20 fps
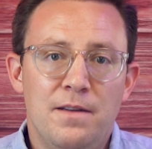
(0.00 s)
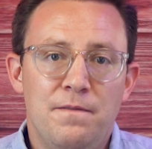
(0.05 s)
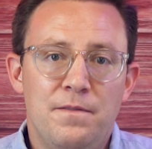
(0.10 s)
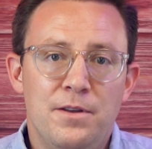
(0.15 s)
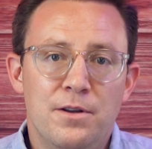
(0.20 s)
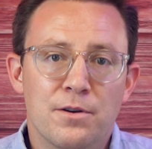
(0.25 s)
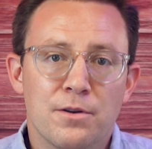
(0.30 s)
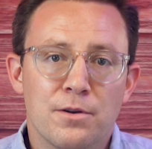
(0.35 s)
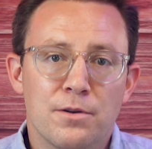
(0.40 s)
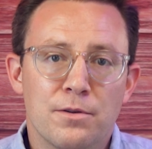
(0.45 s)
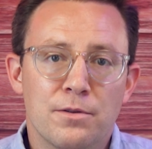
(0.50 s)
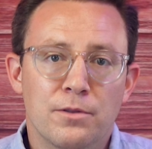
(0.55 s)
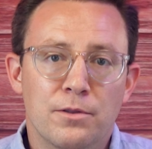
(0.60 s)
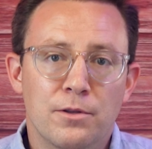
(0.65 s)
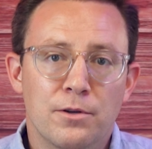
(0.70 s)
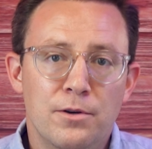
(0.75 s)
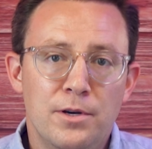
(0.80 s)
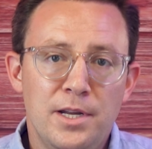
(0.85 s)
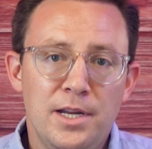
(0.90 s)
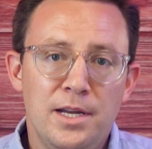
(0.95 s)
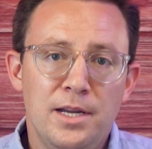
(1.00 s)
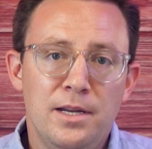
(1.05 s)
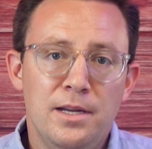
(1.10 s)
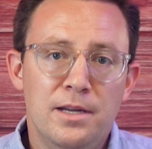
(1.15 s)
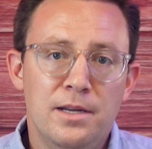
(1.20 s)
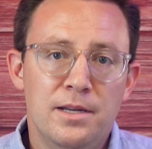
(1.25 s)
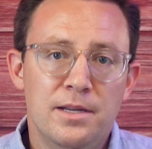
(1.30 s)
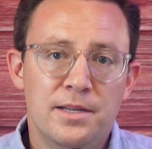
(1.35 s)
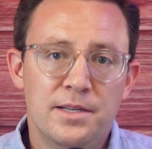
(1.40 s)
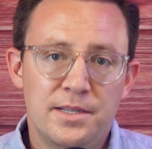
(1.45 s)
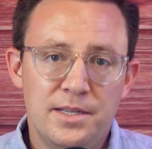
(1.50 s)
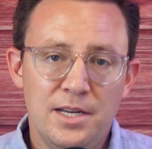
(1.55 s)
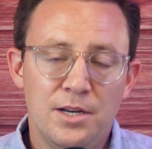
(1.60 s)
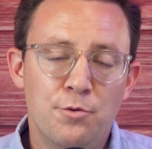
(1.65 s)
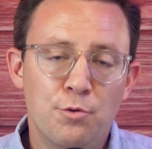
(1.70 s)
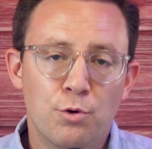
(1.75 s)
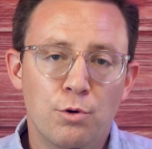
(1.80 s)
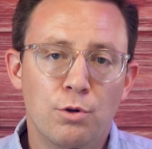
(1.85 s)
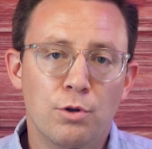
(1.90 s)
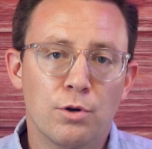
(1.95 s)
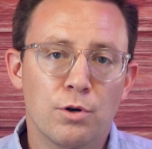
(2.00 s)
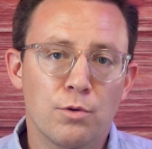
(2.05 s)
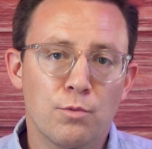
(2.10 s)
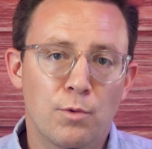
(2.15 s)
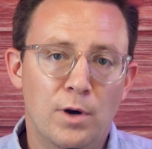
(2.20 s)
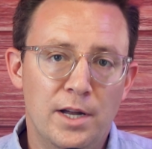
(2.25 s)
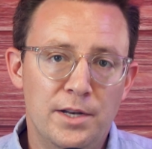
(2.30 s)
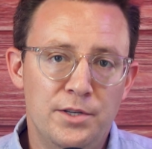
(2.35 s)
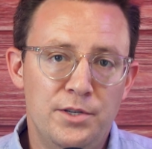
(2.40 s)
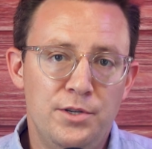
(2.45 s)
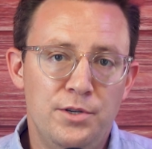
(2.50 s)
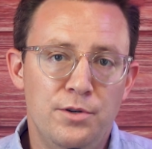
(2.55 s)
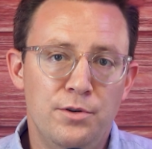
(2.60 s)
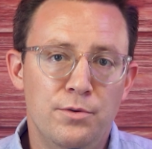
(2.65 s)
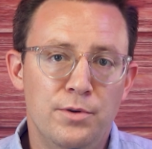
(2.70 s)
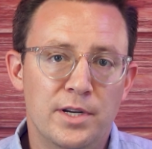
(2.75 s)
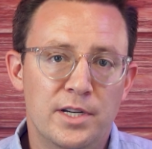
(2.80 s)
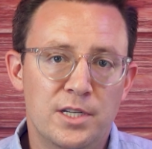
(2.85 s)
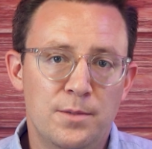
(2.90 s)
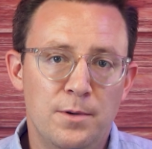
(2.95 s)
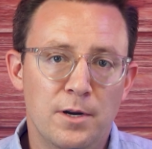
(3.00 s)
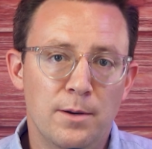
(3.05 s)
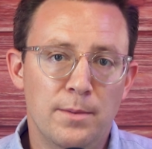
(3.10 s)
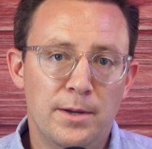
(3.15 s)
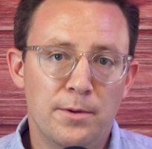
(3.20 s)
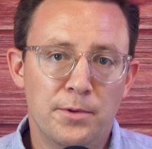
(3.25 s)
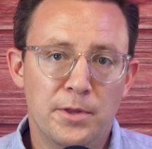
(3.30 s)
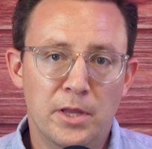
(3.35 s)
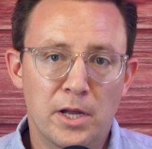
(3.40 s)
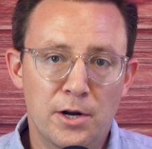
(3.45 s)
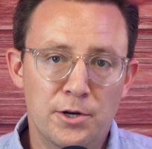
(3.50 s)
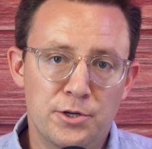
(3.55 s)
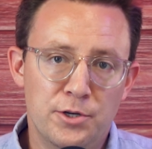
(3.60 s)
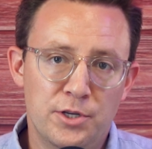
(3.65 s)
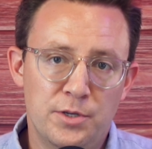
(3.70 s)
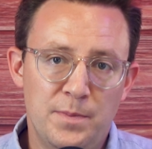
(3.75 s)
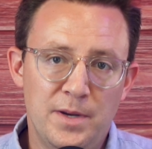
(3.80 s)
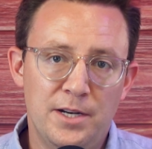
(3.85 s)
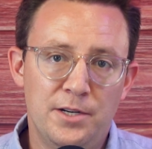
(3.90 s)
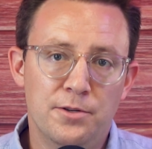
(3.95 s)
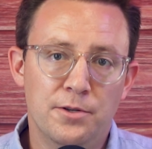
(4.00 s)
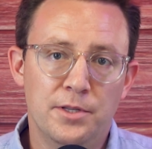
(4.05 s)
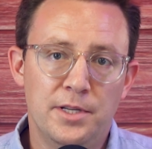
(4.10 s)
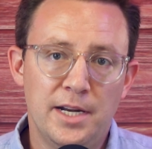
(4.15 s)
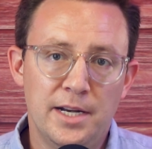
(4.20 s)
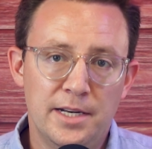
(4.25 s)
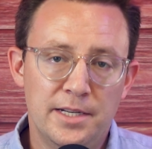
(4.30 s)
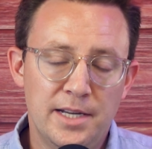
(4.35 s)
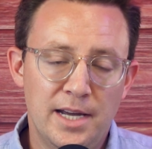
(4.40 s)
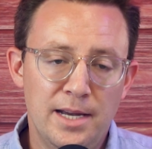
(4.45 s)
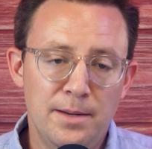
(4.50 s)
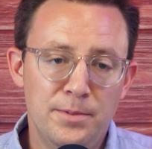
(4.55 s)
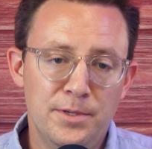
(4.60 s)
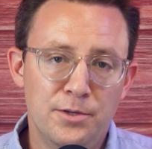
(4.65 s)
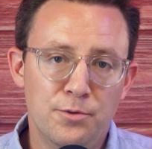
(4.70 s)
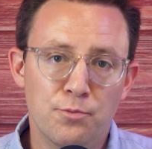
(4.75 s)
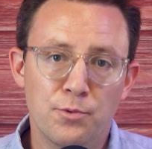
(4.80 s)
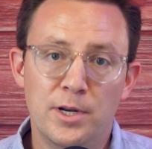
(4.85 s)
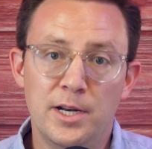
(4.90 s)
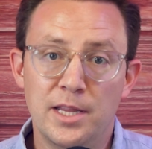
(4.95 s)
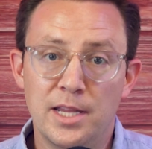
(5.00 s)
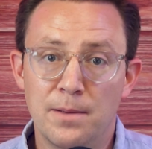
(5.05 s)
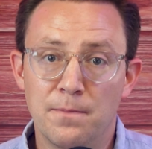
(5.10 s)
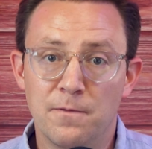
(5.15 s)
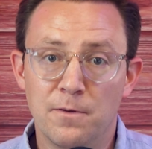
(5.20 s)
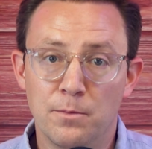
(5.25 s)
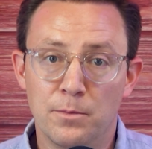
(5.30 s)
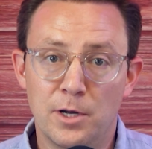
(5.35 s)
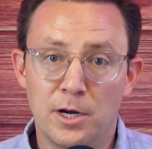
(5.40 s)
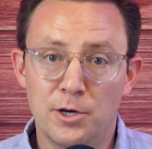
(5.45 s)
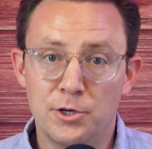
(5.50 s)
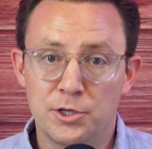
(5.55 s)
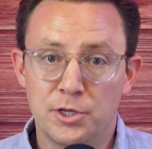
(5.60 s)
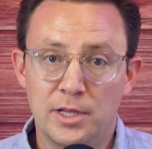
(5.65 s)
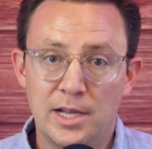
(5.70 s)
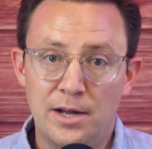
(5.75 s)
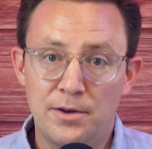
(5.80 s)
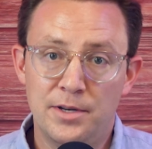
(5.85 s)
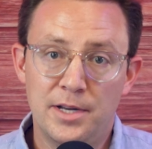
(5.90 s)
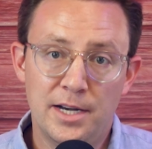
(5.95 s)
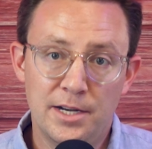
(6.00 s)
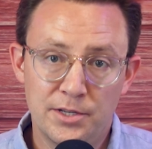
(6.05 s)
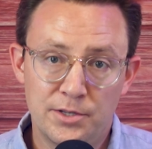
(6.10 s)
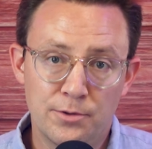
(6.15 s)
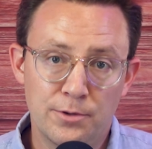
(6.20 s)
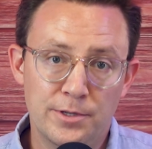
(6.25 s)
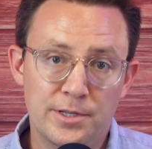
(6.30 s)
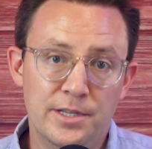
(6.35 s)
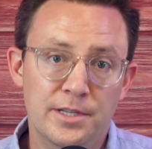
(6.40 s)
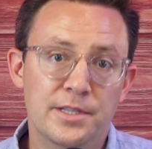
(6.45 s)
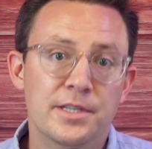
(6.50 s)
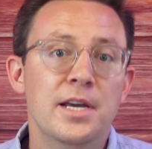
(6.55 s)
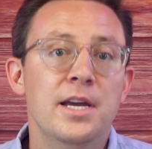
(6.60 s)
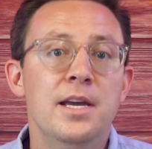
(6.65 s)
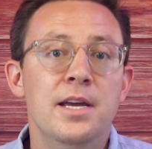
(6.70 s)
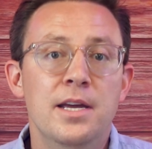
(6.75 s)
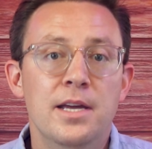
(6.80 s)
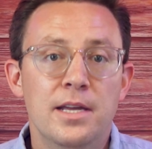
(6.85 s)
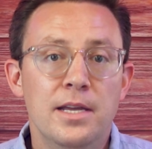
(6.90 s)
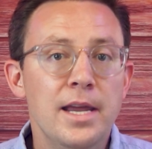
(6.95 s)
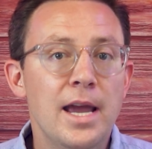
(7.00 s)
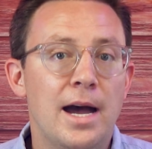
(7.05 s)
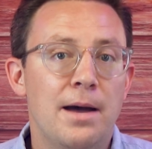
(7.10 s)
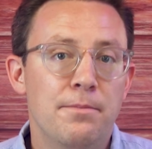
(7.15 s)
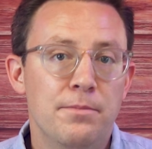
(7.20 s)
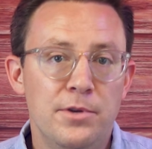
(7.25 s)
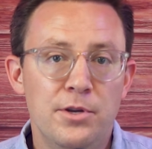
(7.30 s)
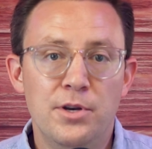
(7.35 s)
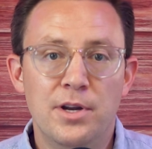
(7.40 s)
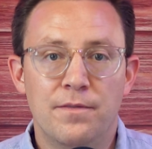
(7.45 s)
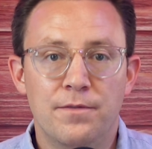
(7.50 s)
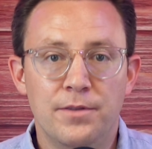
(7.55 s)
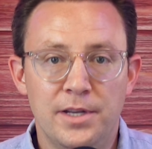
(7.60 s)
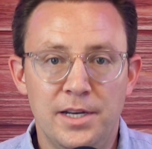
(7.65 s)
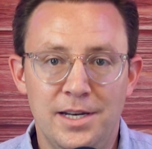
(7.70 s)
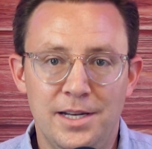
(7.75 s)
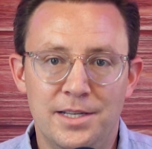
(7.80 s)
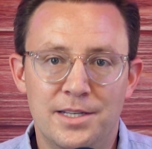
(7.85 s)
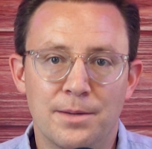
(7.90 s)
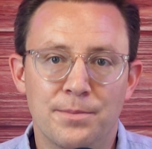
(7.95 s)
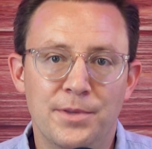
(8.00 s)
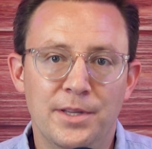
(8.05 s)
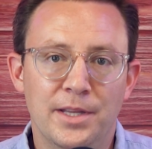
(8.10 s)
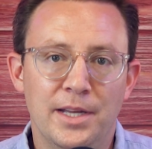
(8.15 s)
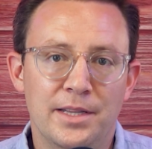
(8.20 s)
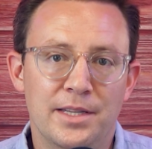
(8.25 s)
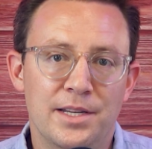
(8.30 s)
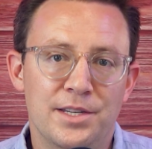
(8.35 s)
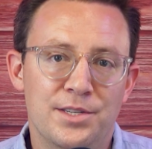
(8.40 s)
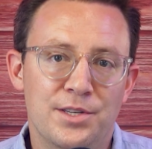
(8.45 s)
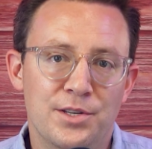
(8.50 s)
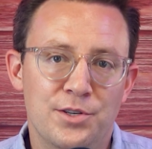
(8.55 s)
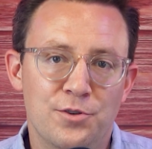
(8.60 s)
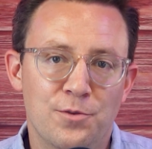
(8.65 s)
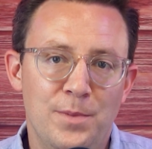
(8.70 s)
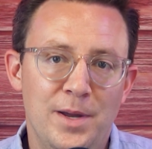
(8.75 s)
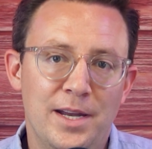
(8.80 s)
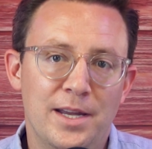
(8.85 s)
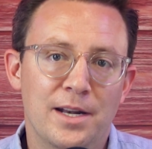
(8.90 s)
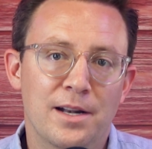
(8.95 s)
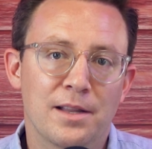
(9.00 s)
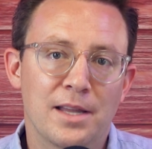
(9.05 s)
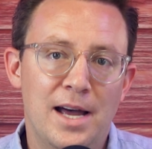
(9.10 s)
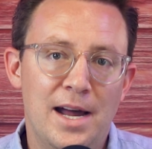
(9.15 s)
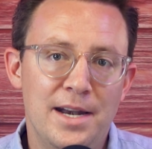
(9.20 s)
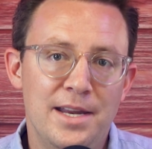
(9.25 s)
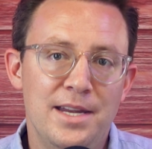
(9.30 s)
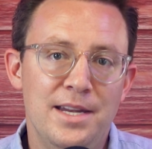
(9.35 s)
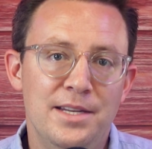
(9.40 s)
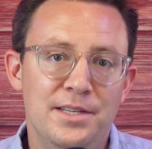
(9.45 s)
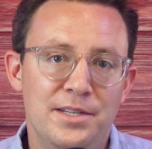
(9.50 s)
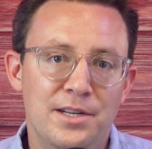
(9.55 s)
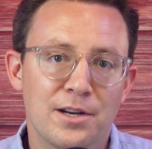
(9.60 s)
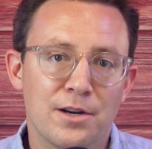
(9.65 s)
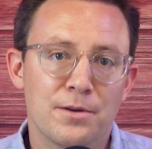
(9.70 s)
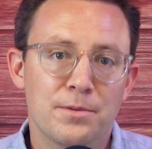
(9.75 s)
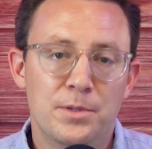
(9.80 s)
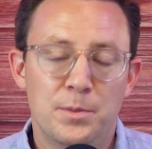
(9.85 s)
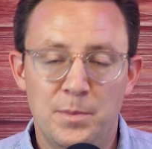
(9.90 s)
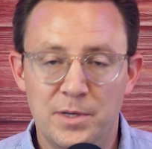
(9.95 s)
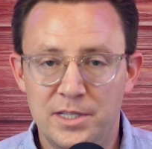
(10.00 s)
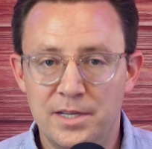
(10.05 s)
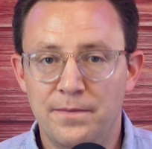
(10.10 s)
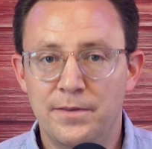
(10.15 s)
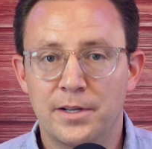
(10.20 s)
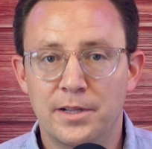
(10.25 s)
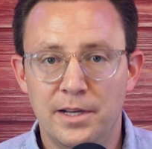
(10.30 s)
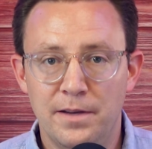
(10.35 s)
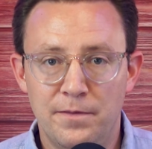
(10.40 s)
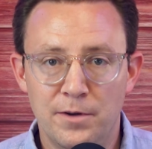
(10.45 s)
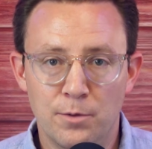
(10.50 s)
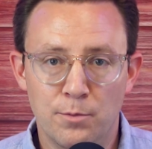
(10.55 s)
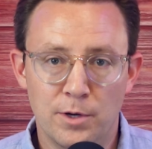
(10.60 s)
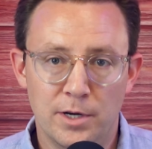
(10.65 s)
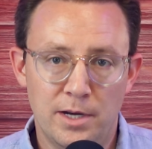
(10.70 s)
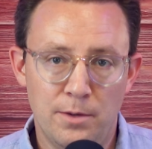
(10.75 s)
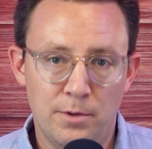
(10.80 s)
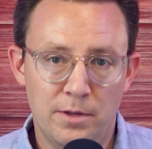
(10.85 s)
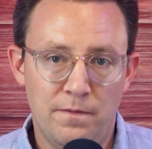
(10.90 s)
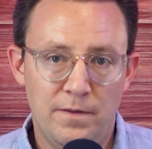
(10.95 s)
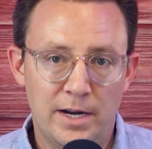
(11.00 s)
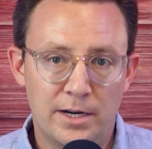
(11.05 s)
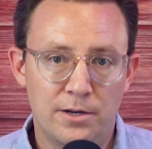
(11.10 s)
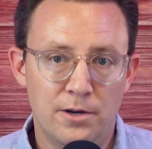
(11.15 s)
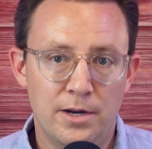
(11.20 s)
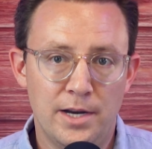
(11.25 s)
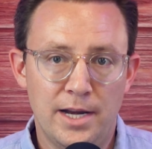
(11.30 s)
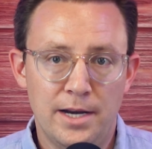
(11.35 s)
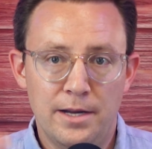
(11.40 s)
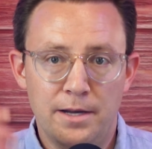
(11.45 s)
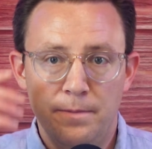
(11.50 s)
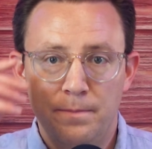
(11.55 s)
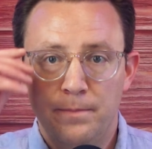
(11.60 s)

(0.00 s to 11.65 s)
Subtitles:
If you're learning SQL or want to experiment with larger spatial data types, reading them from large cloud data sources, yeah, you definitely need something like this. This will make it a lot easier, specifically if you're working with vector data.